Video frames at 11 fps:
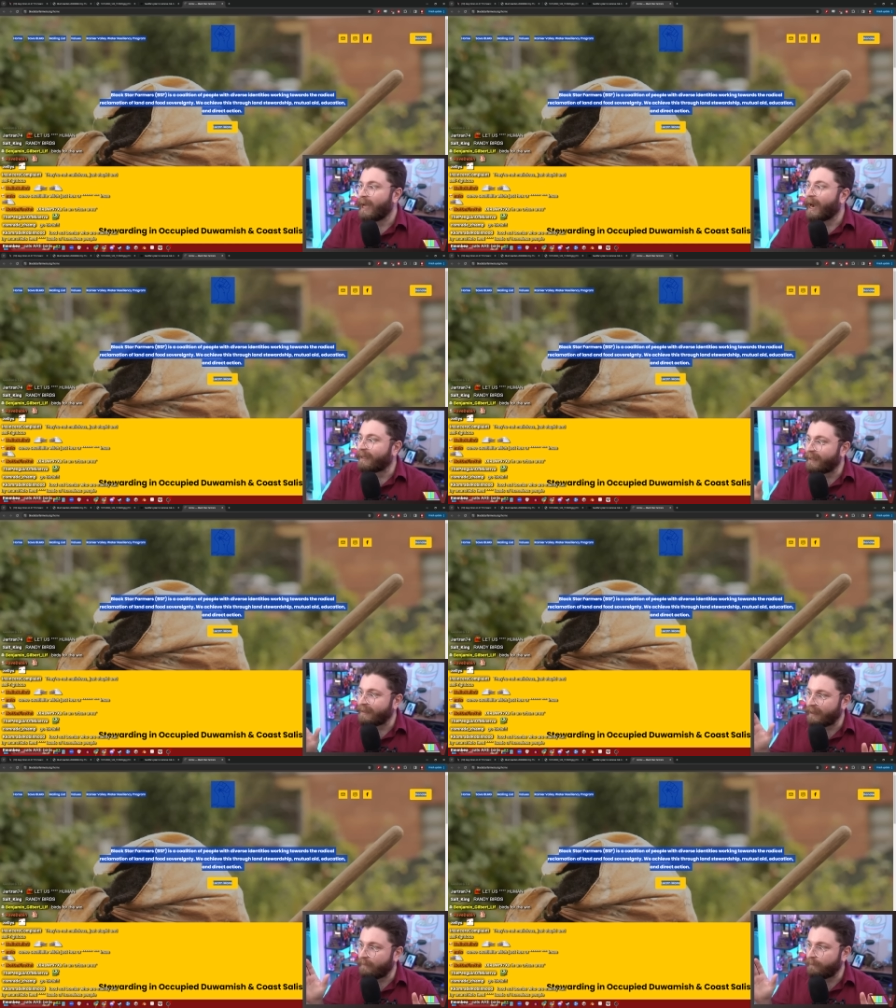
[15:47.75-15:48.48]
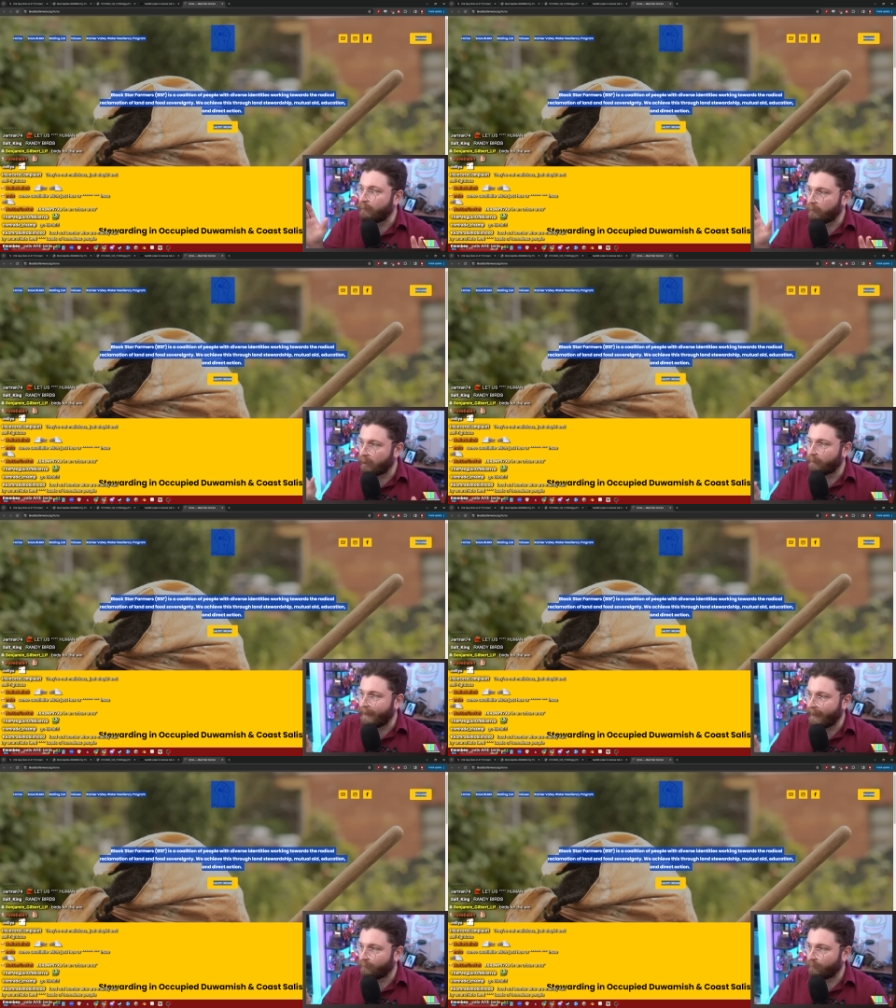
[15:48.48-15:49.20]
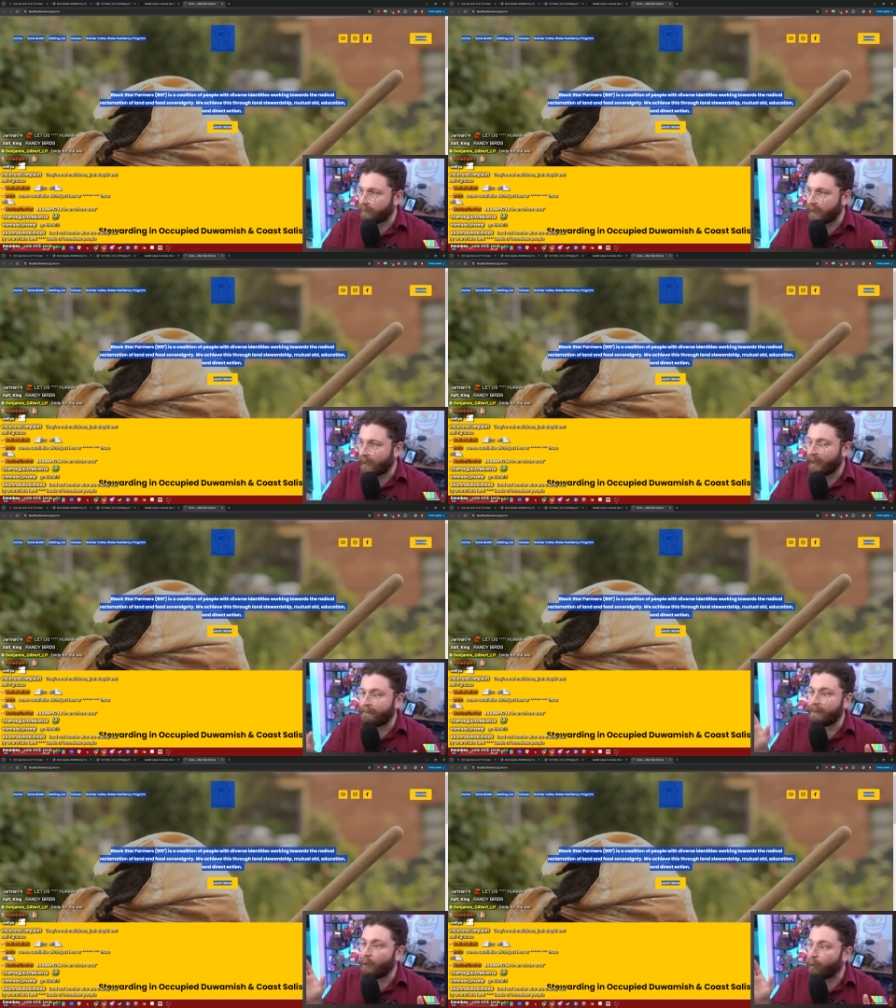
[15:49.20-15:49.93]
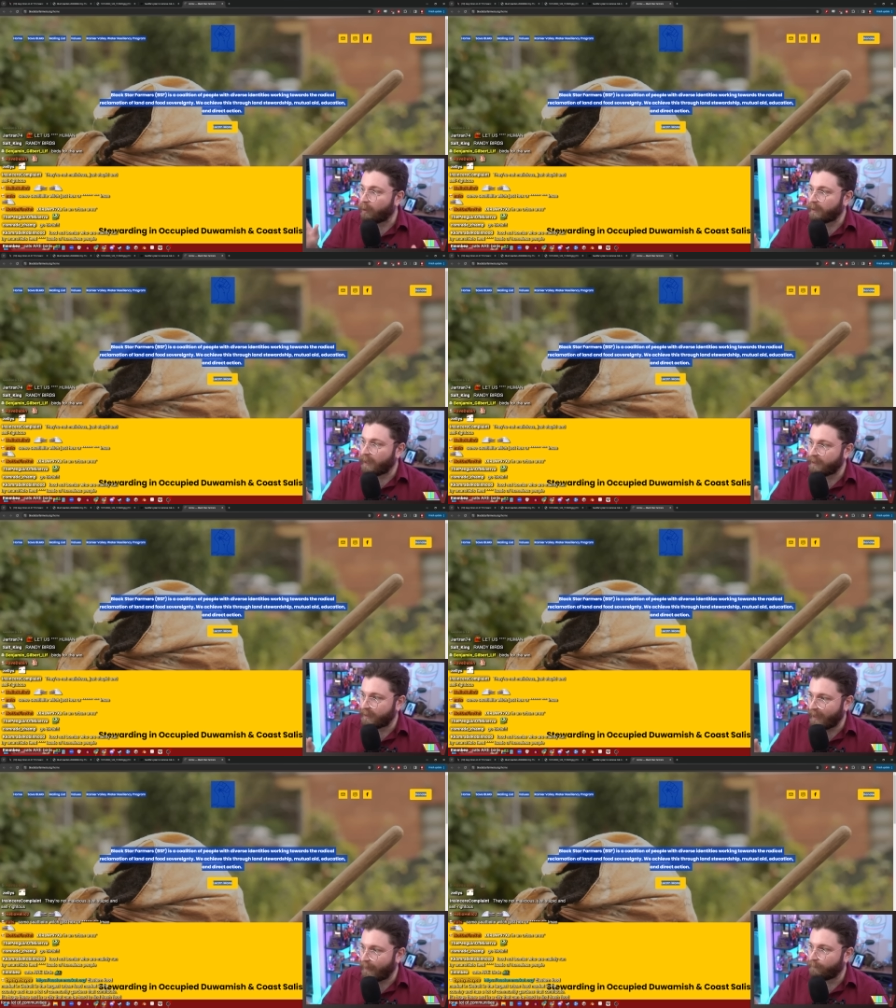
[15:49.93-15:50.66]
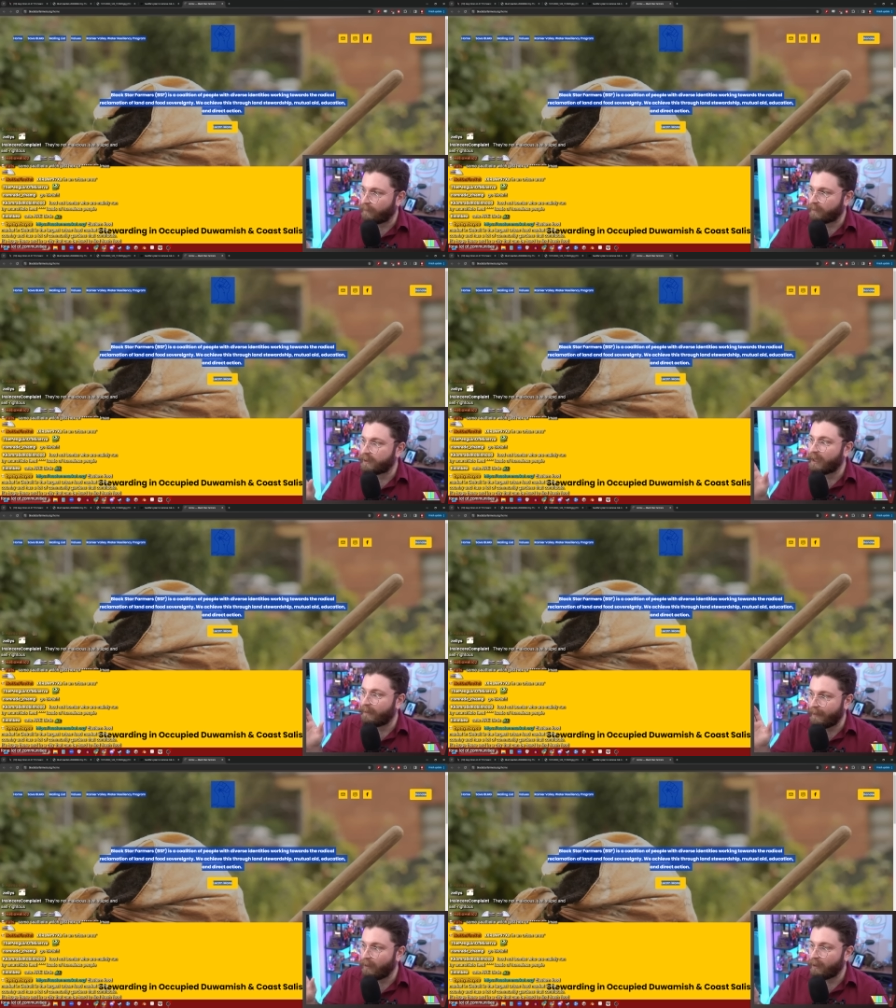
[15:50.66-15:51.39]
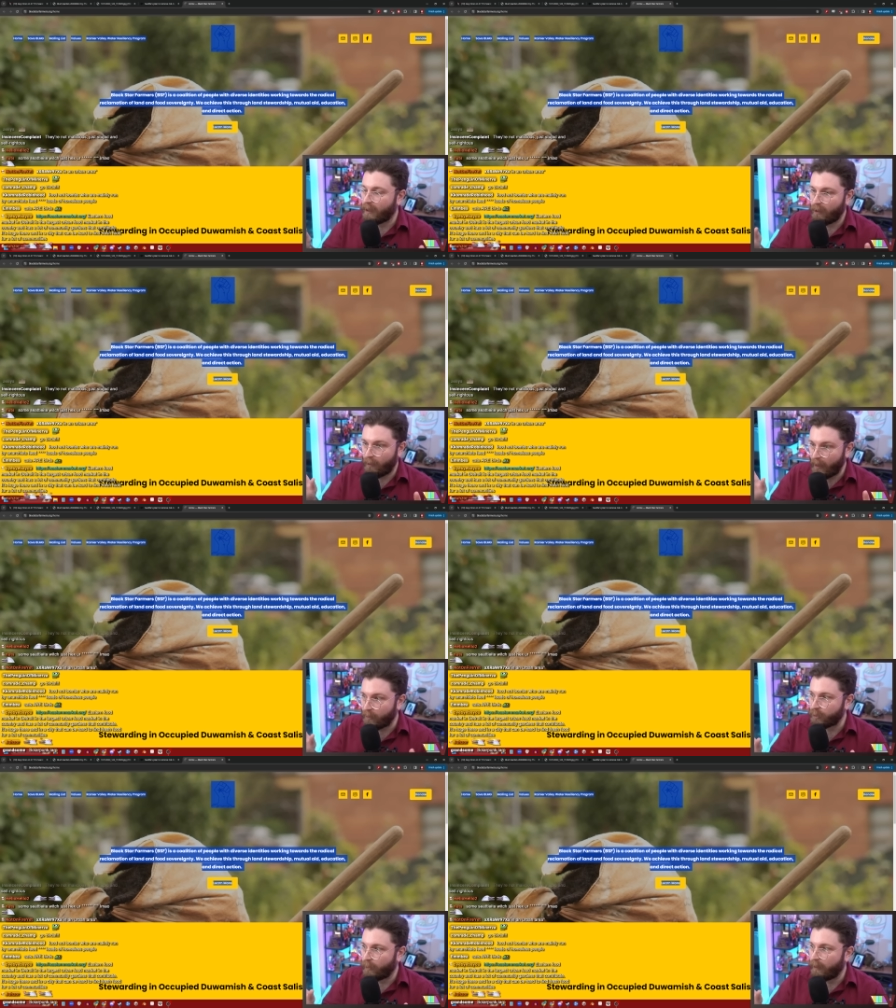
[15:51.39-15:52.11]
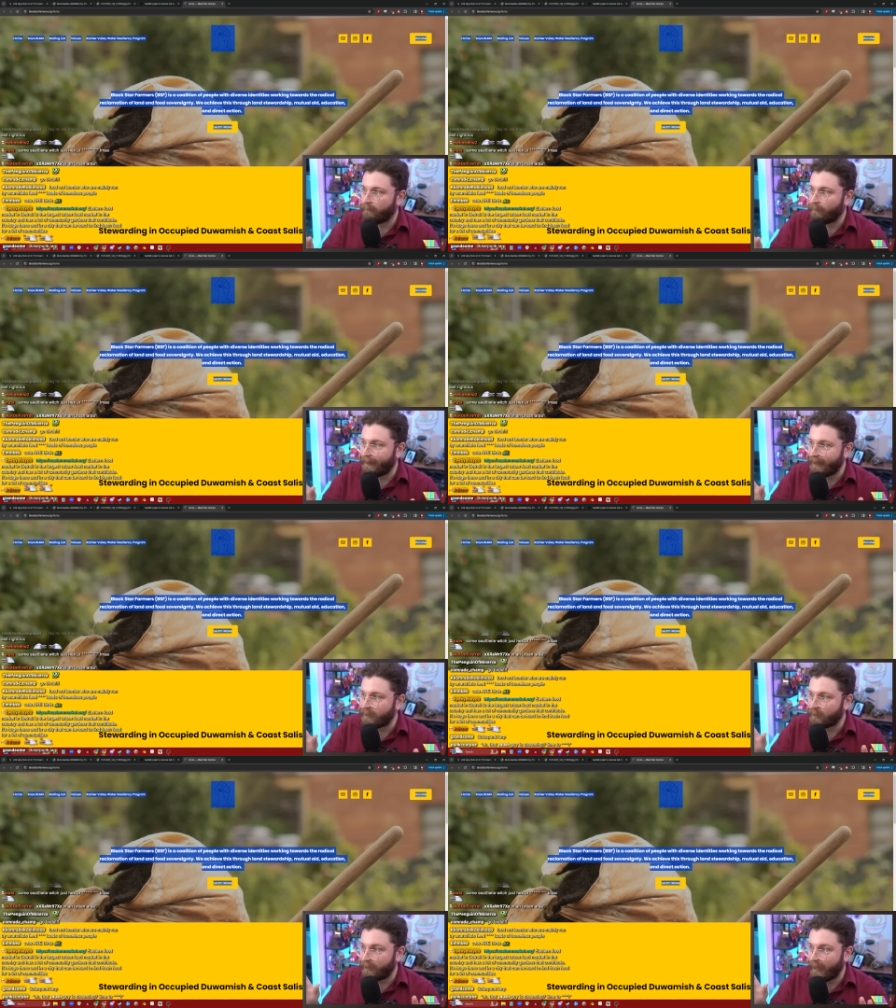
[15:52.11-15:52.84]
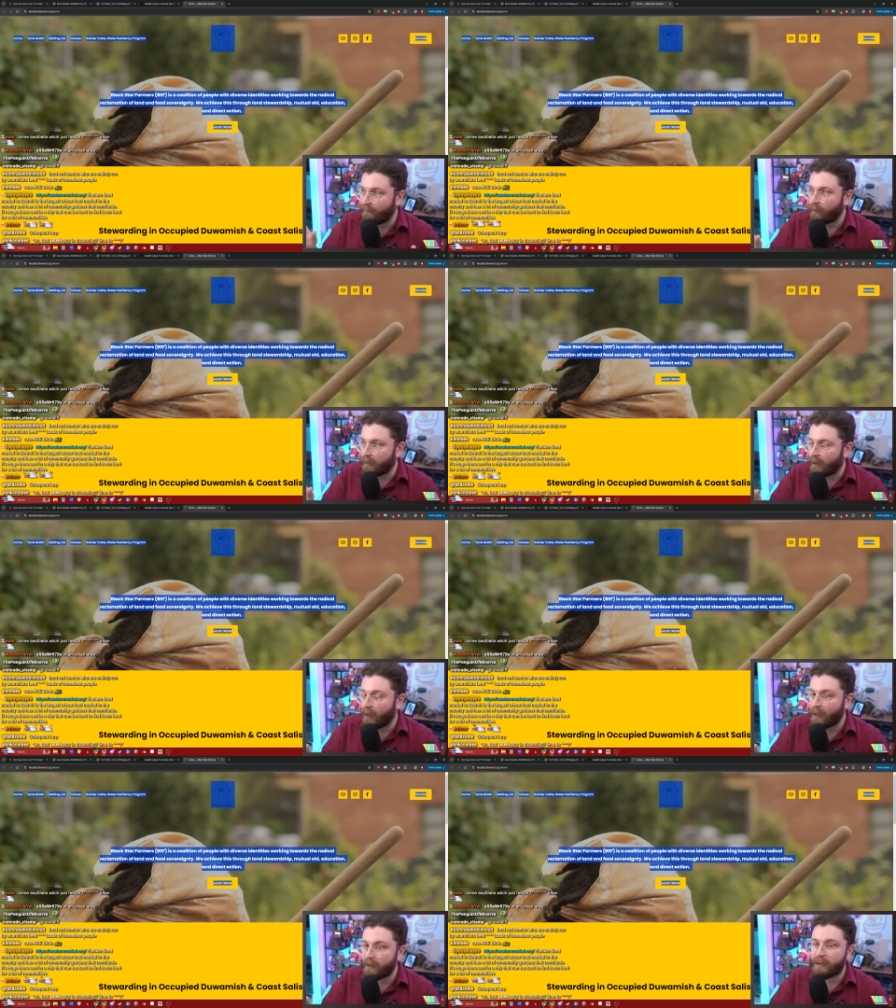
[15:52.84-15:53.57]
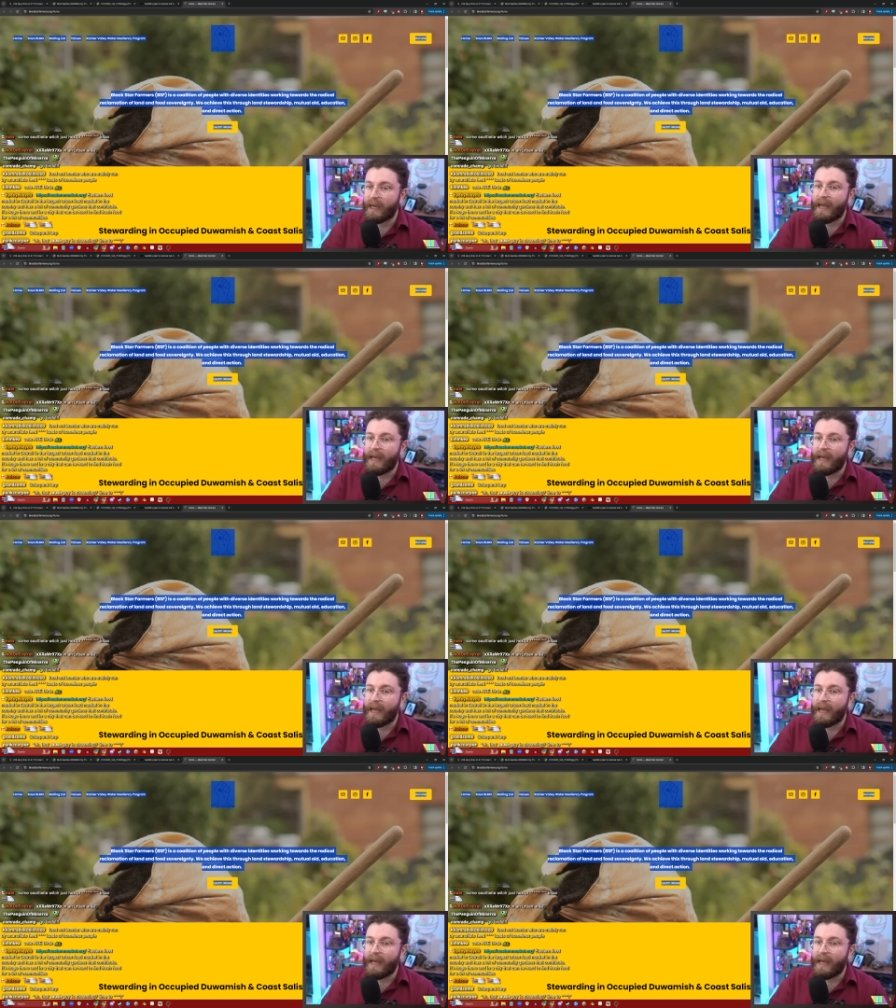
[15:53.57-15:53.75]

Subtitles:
I think that if you look back through time, organizing efforts in America or elsewhere for basically every cause